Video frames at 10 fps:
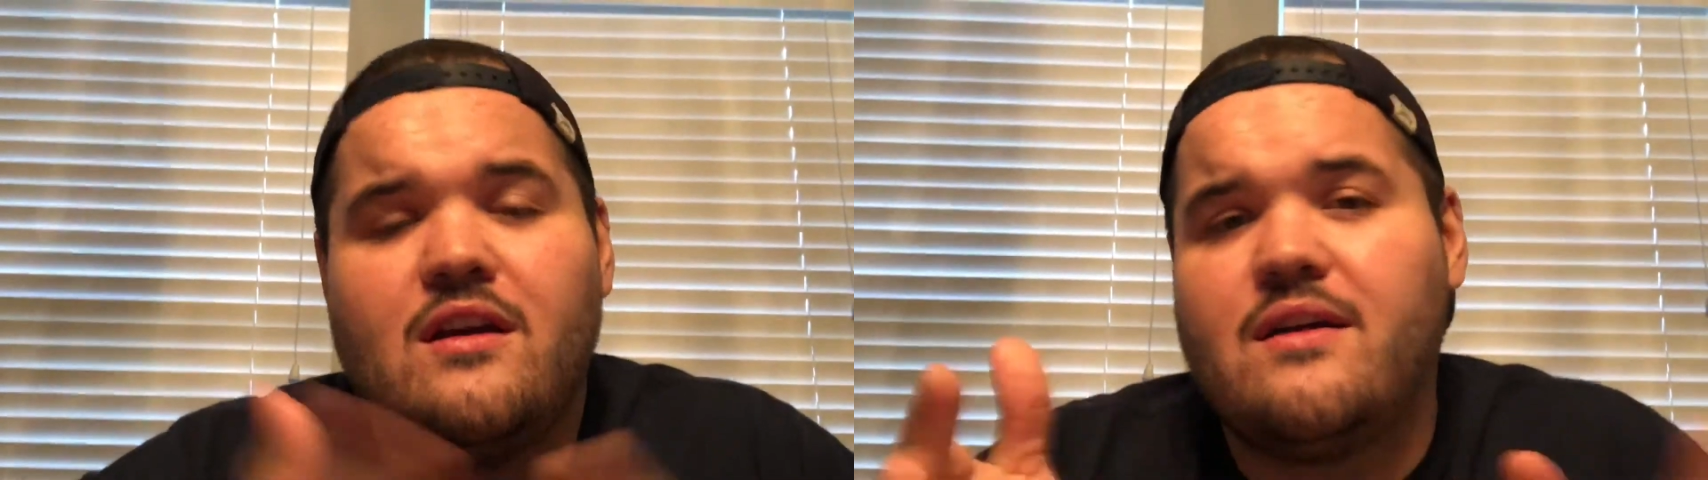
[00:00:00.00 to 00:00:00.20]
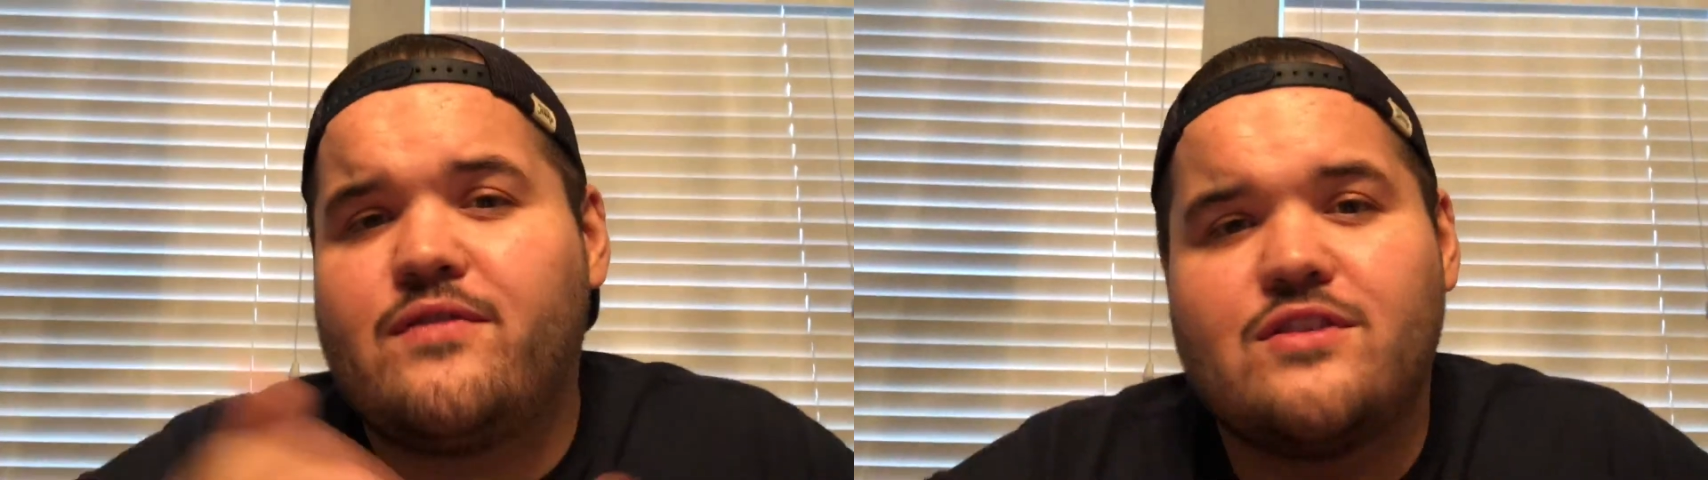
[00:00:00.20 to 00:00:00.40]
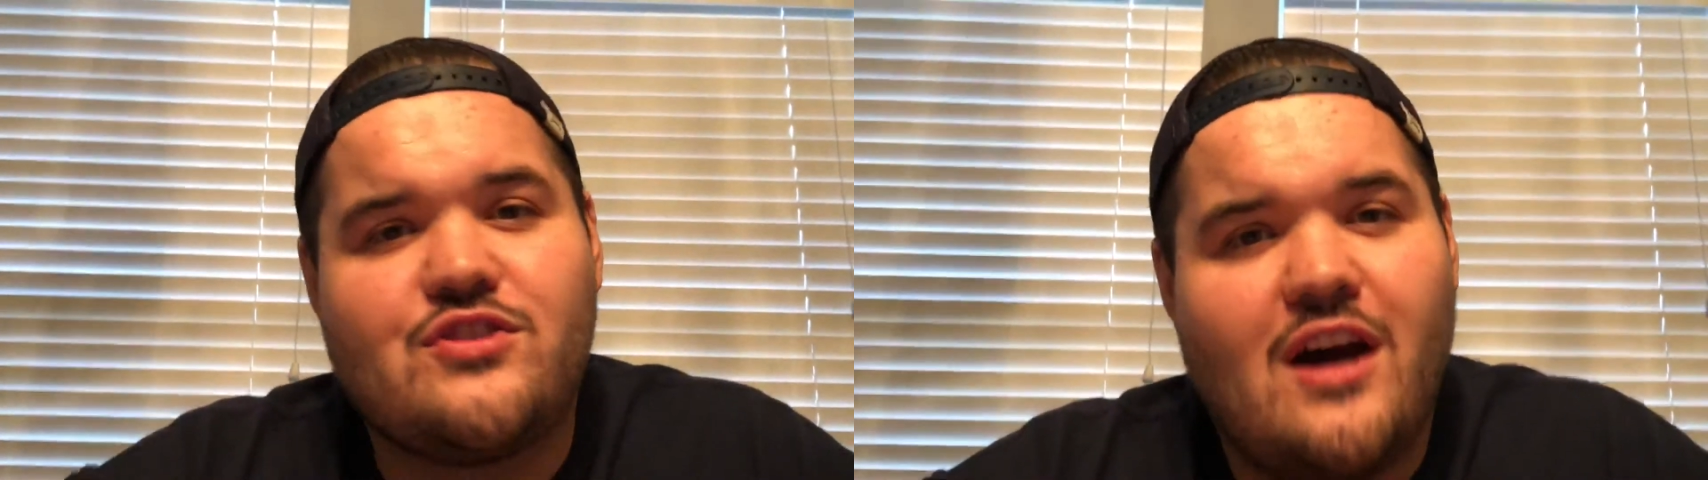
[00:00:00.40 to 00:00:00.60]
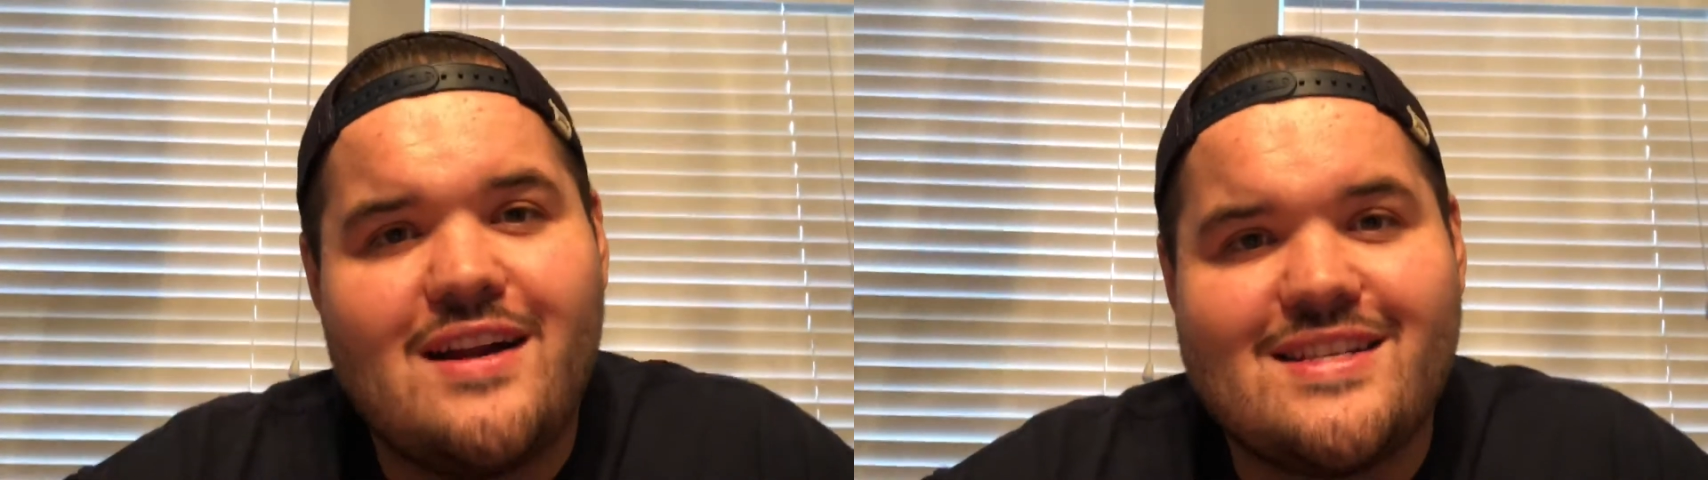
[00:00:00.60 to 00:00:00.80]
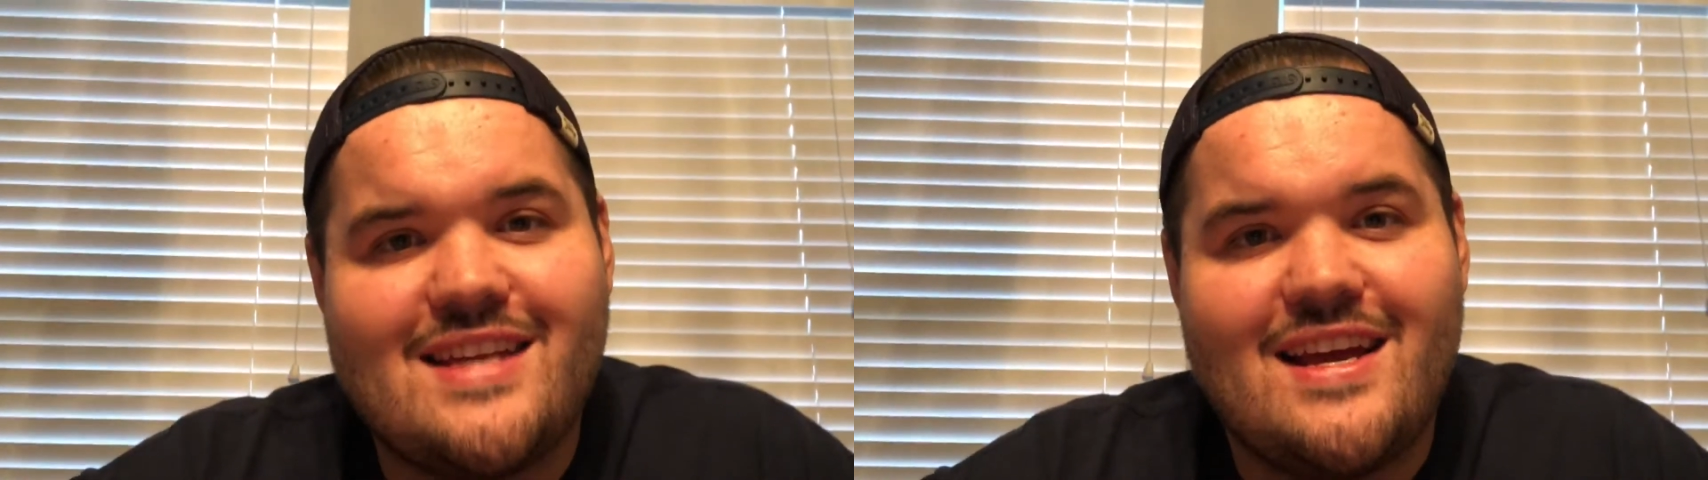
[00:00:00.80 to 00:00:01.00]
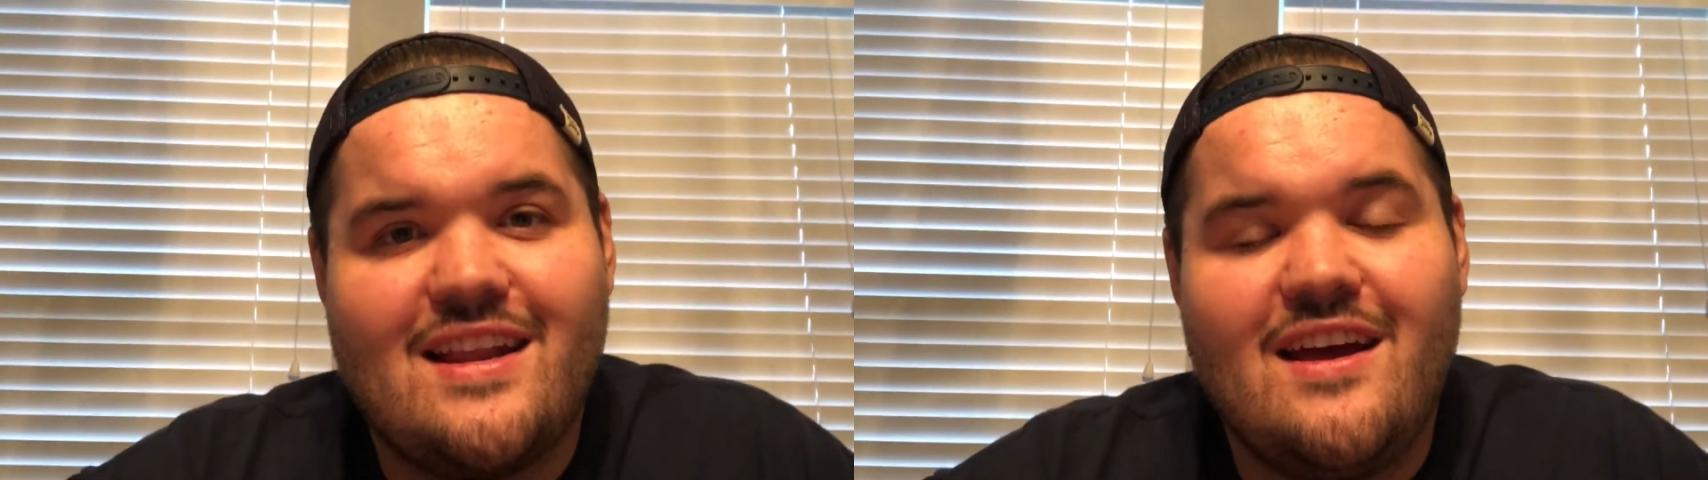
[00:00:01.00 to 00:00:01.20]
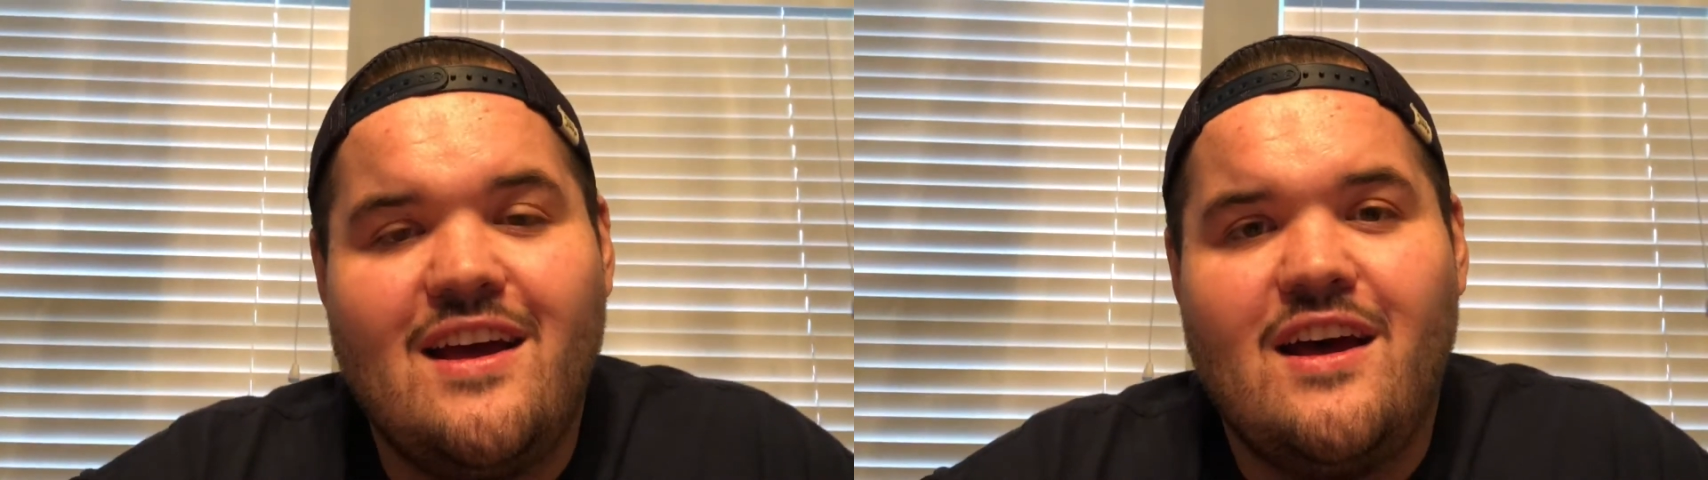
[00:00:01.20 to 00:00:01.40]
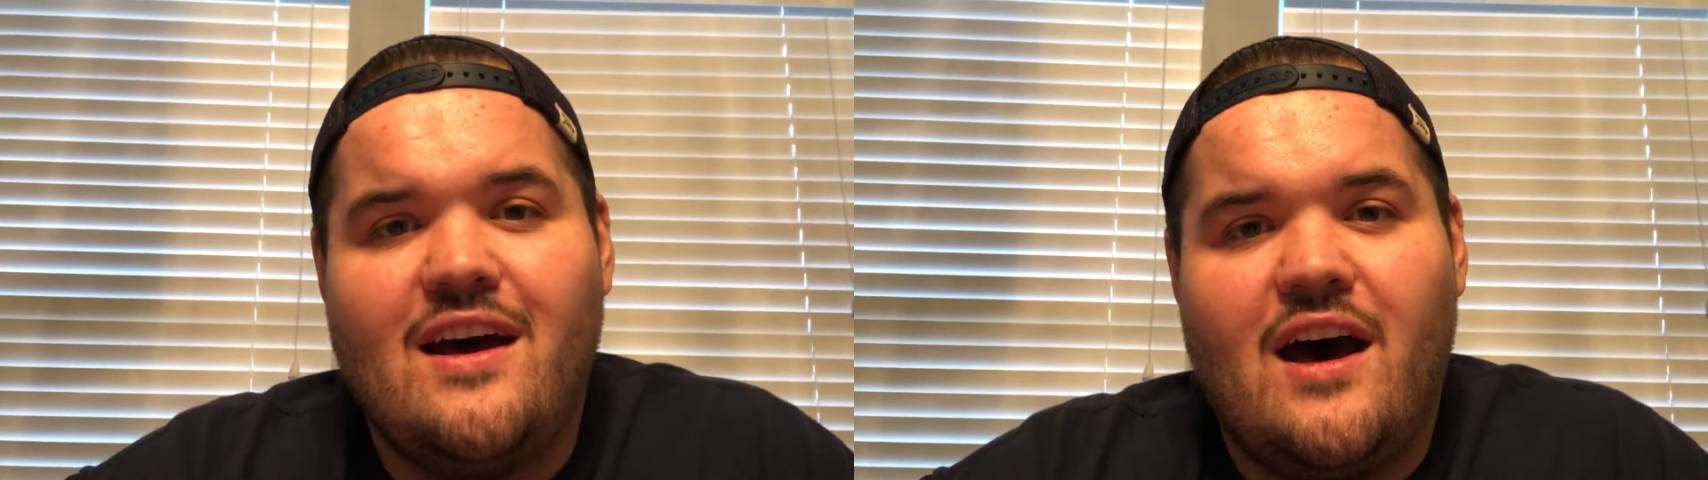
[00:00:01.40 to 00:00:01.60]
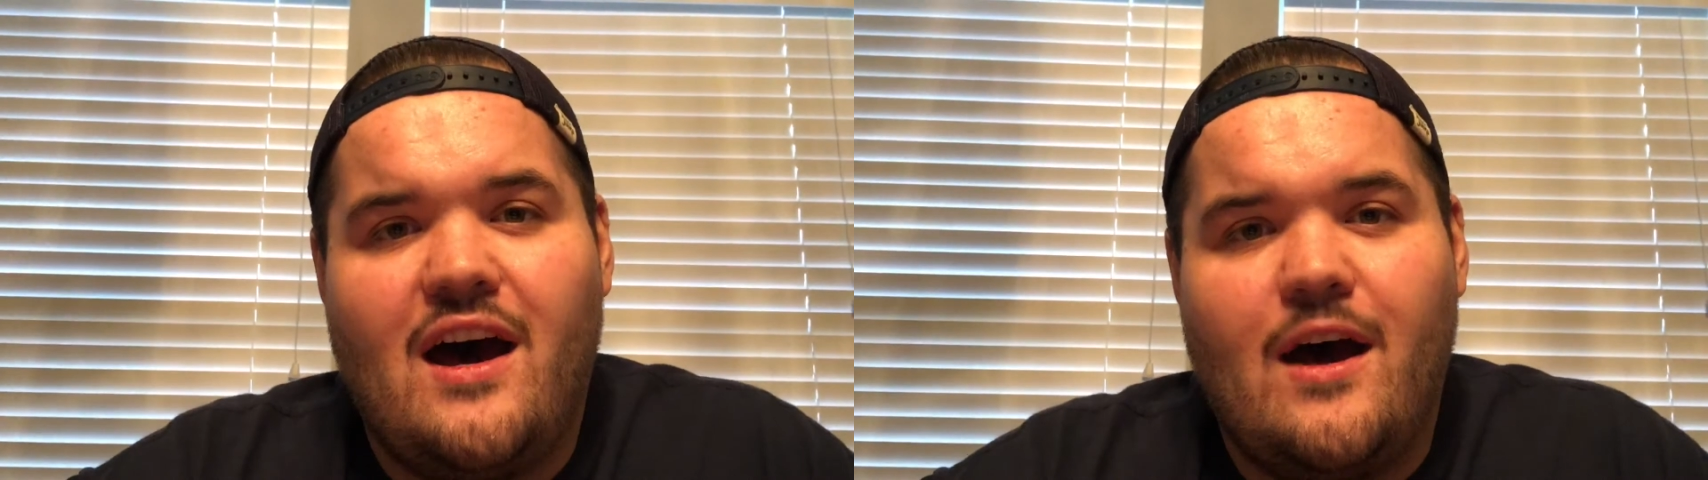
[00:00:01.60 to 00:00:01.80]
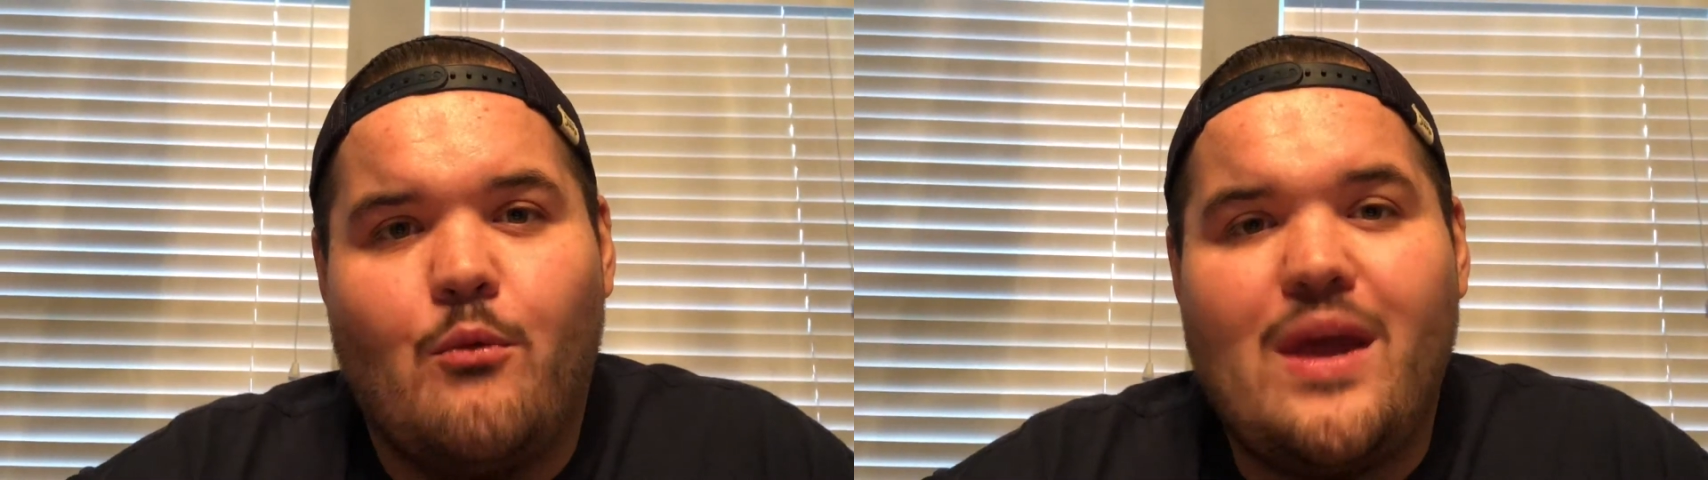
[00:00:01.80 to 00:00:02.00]
In 1 John it said,
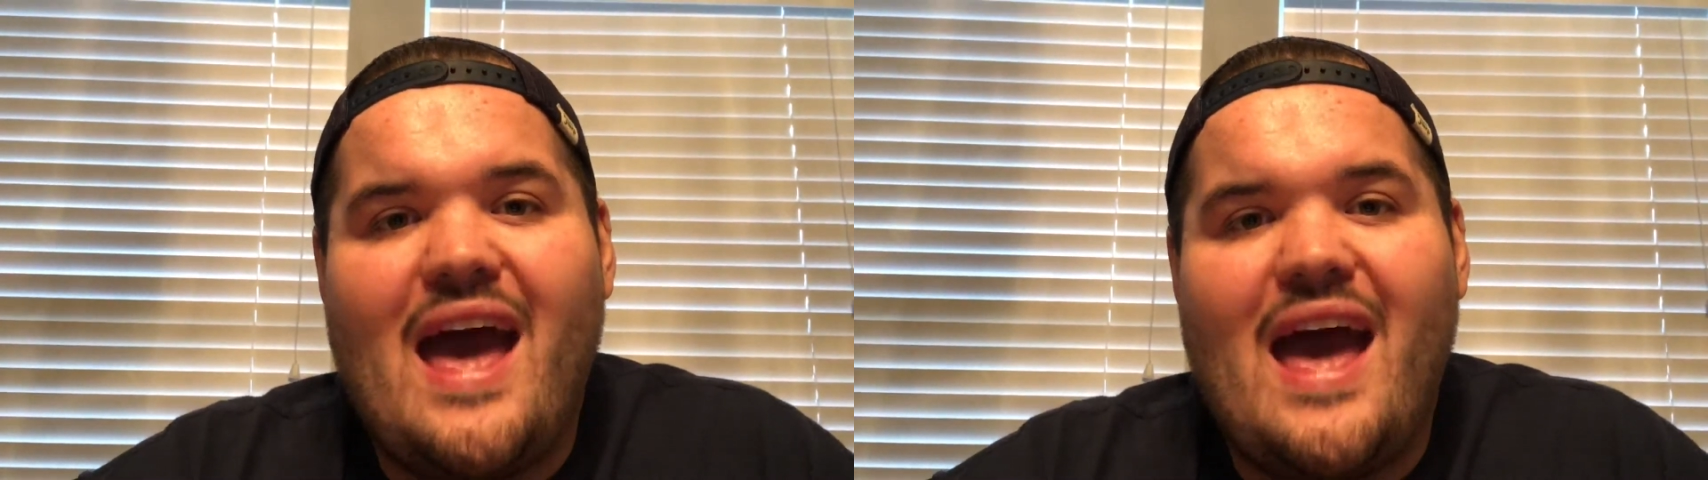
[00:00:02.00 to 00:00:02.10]
we